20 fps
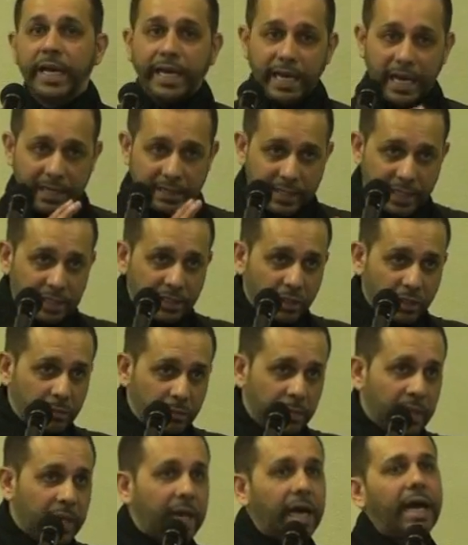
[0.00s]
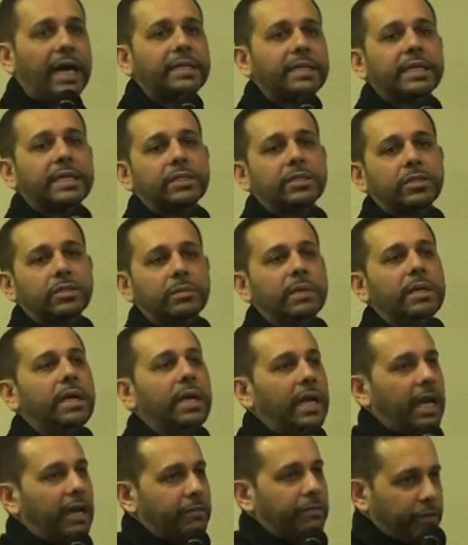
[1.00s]
In ahsantum,
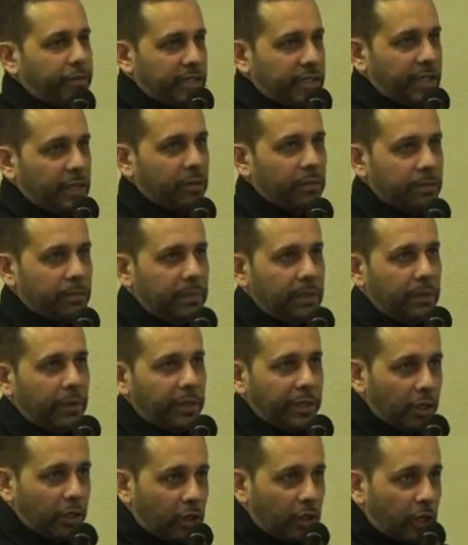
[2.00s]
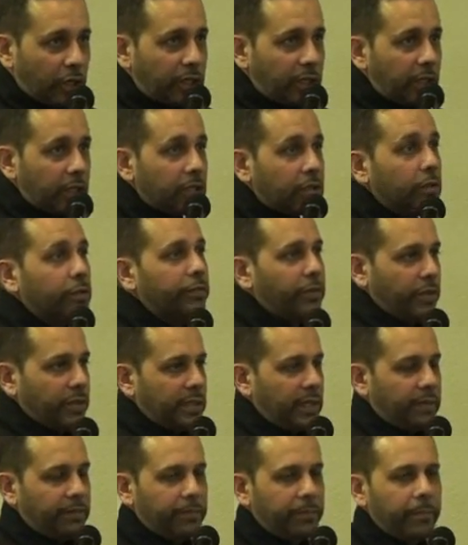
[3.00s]
ahsantum li anfusikum. When you do good, it's good for
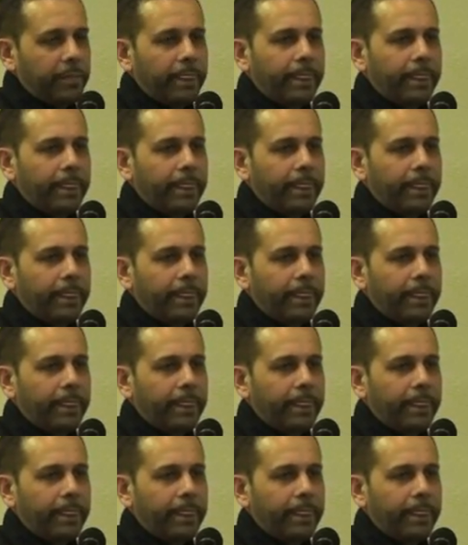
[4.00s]
yourself.